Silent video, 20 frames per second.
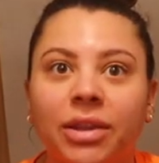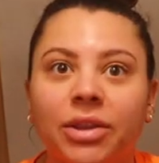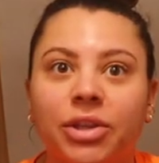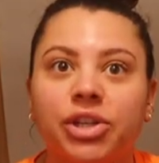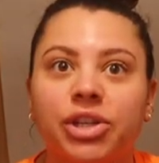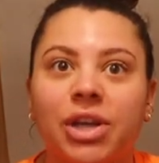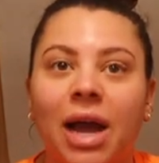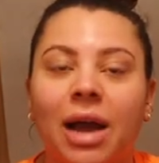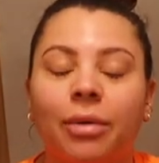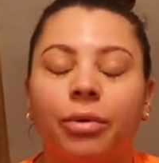in the
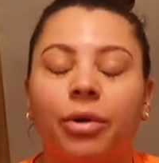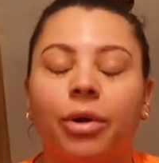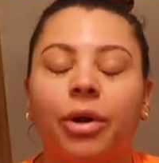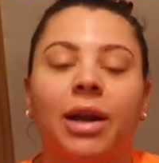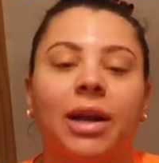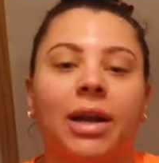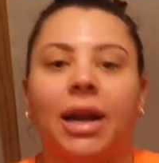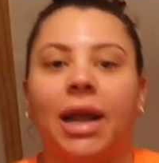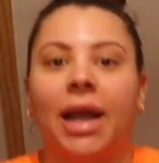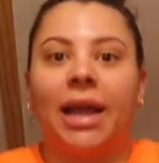shower
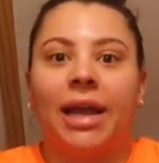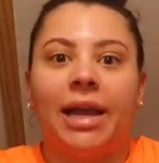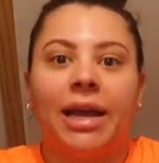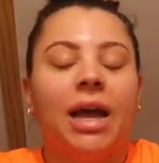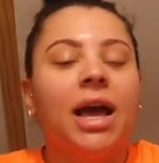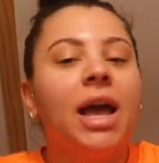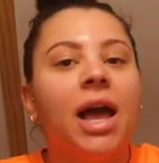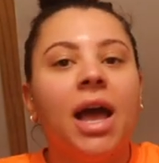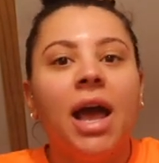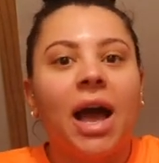at
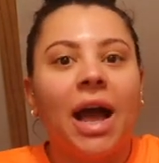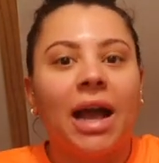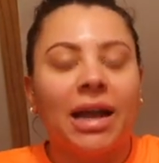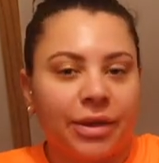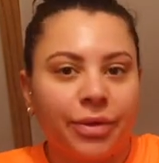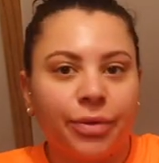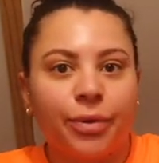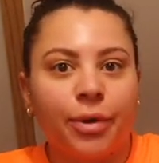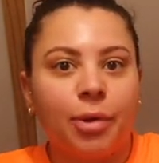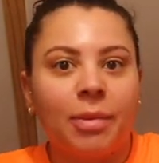night I
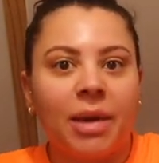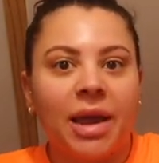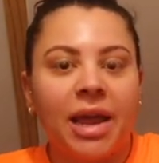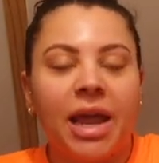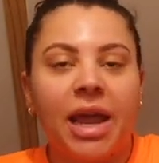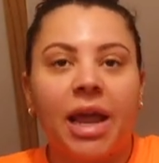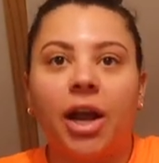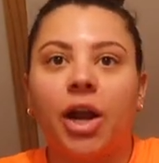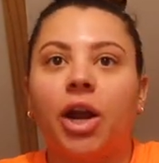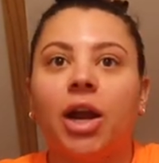can throw my
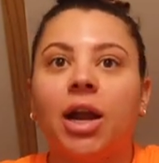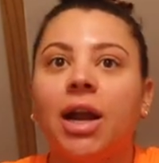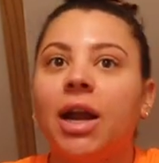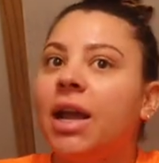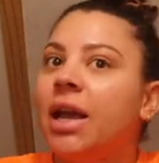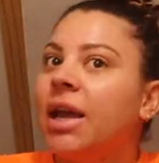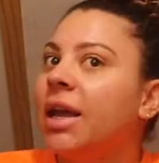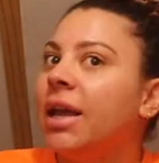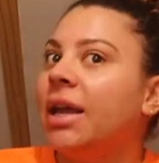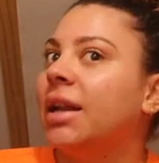hair
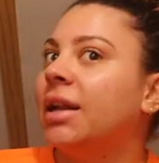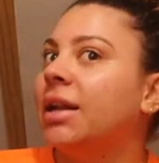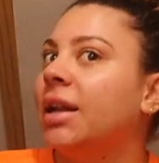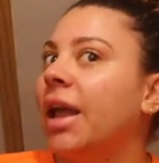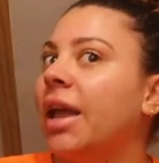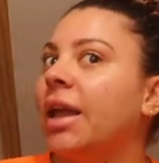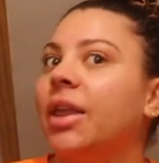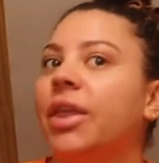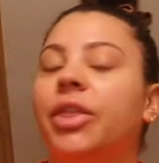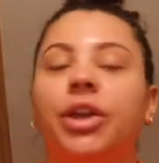in
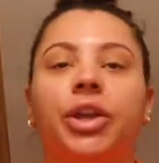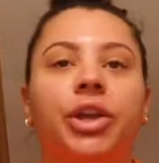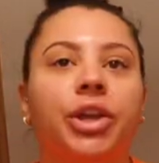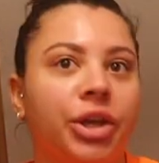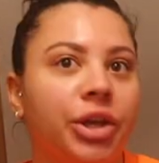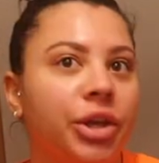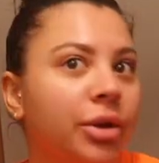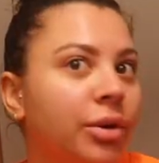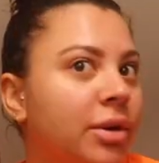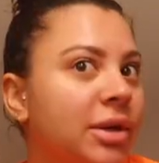like the
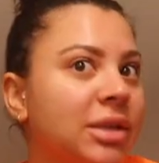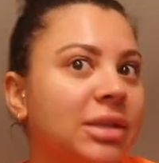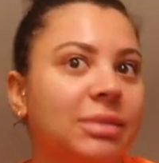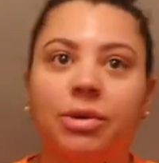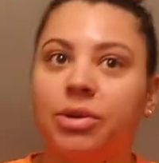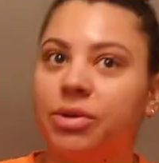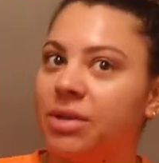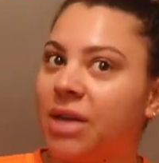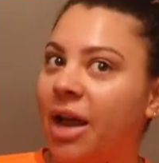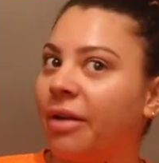cutest
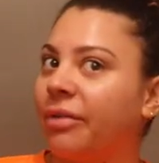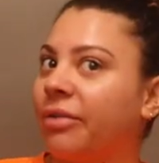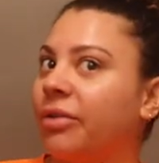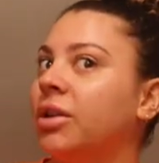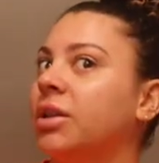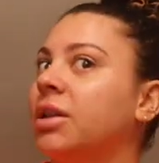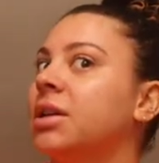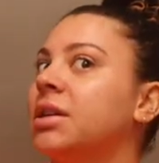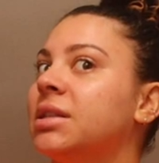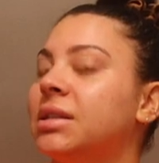most
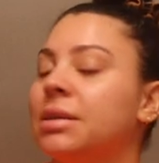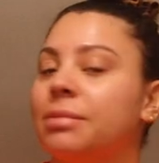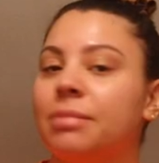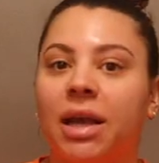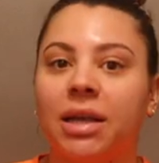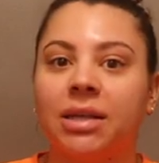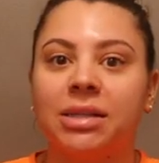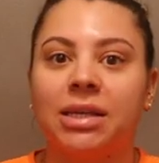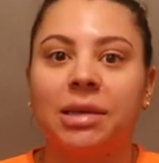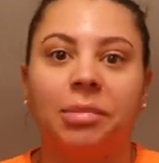effortless
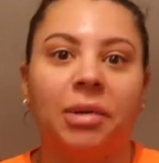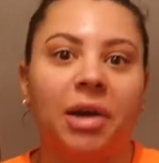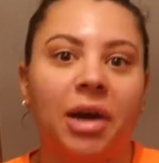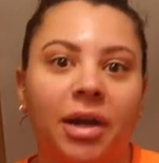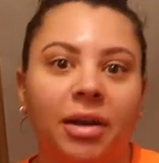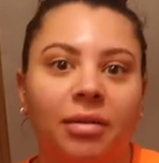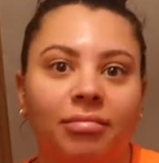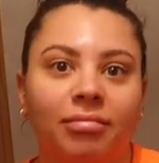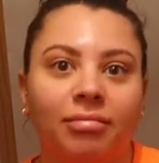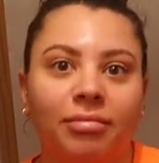messy
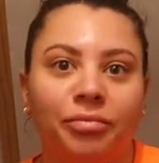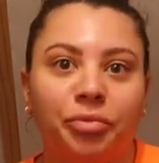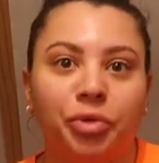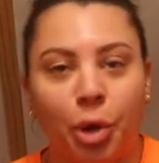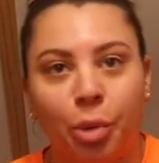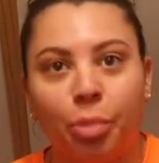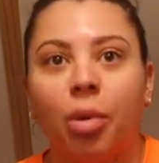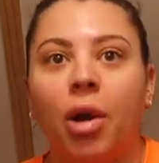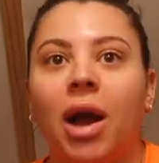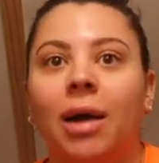bun
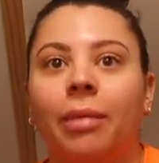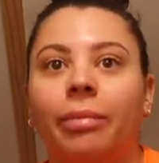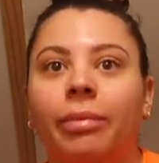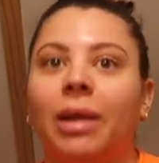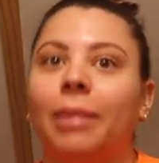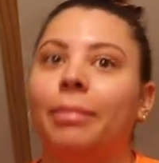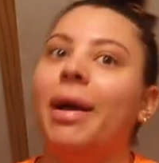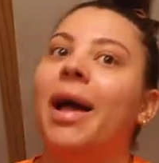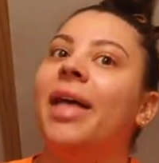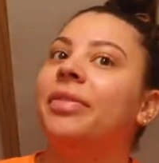no
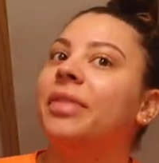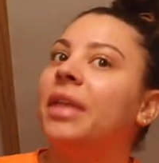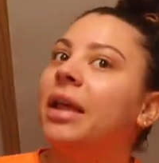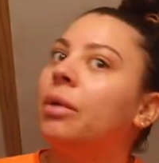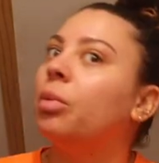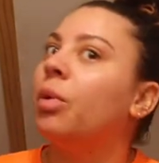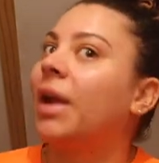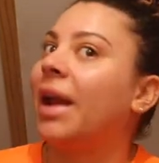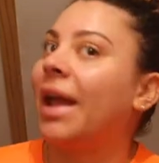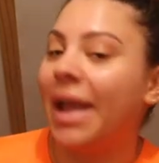problem and
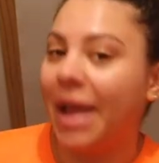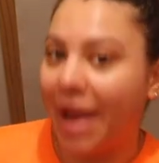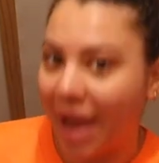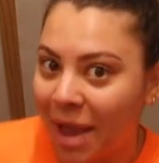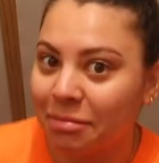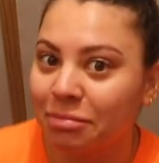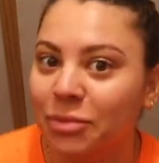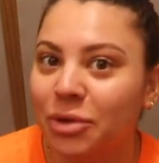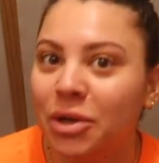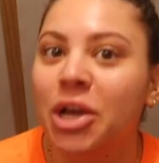then when I
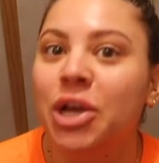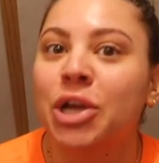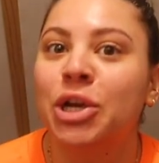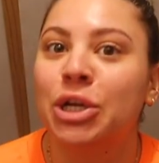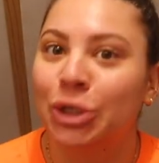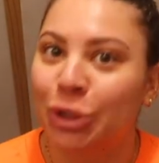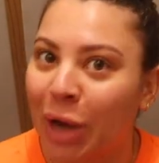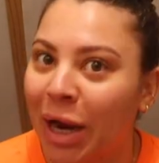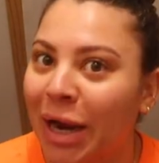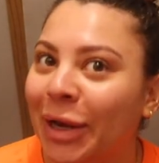am
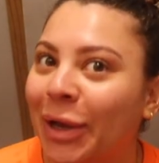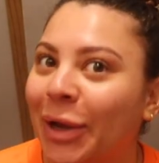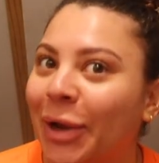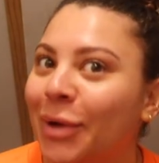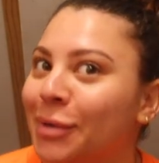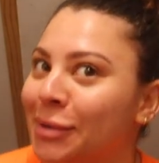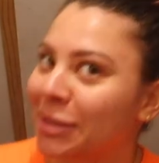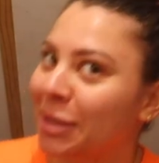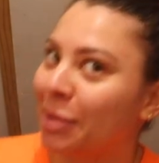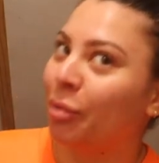trying to
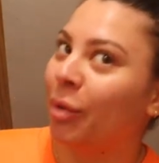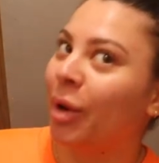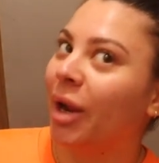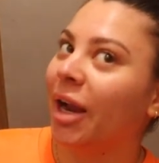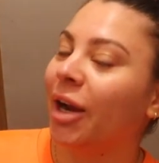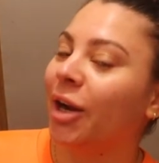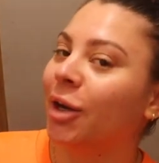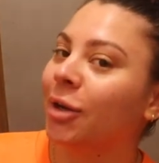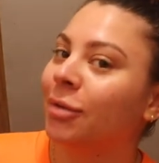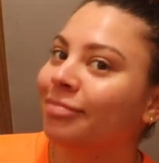go
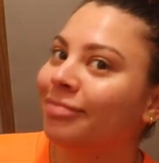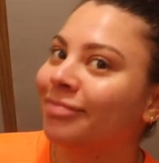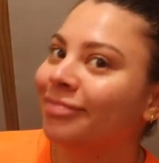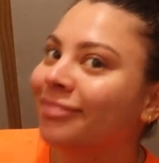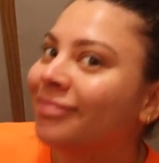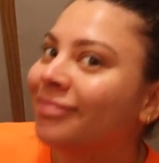somewhere